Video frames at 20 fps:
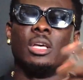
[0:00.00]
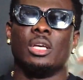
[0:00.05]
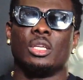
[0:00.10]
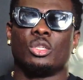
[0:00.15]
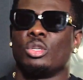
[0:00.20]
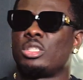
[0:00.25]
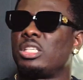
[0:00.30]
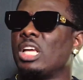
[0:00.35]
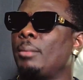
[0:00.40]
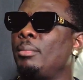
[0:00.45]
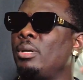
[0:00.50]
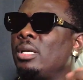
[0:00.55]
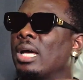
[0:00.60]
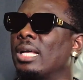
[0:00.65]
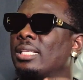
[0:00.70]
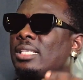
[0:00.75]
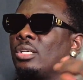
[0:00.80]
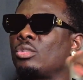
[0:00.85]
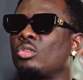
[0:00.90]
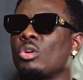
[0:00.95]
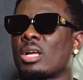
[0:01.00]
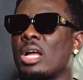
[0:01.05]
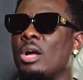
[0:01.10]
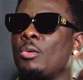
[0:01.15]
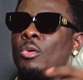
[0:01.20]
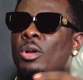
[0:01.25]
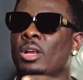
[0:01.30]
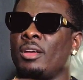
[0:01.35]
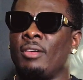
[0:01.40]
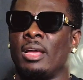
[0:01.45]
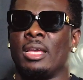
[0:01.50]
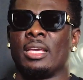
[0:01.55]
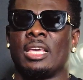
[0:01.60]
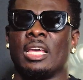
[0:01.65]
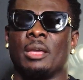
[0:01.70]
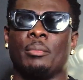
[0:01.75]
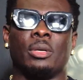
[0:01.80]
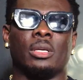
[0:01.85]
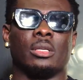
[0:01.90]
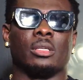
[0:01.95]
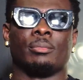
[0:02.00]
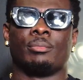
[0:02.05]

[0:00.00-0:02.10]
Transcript: social media, TikTok and whatever, you get me?